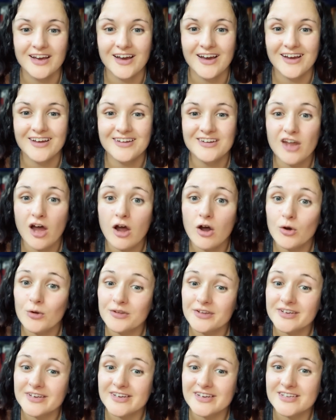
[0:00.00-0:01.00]
And not
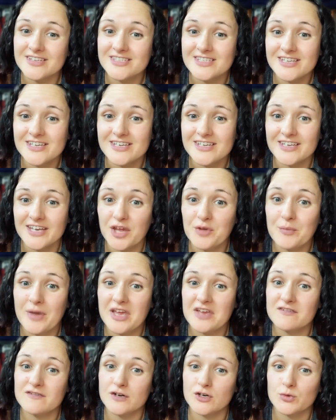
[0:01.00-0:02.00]
only did it
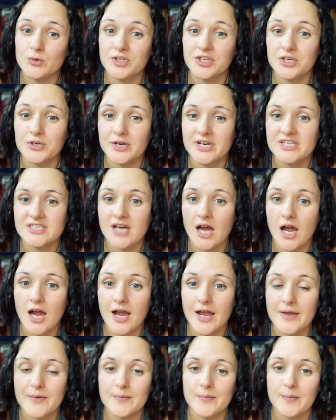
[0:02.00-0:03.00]
make for a really great
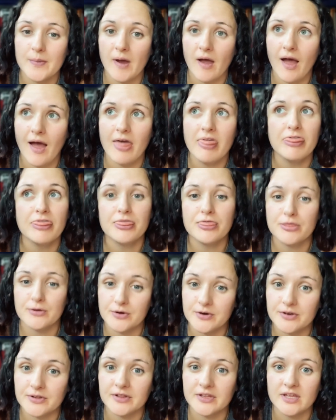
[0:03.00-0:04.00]
time, but I
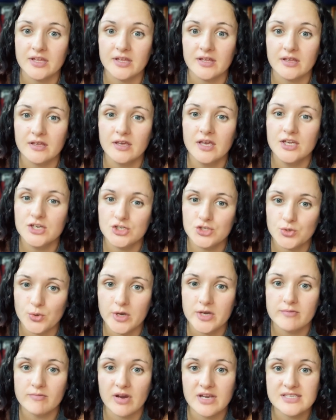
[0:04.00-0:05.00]
thoroughly
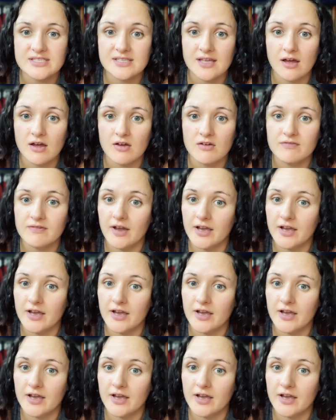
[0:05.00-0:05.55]
enjoyed myself.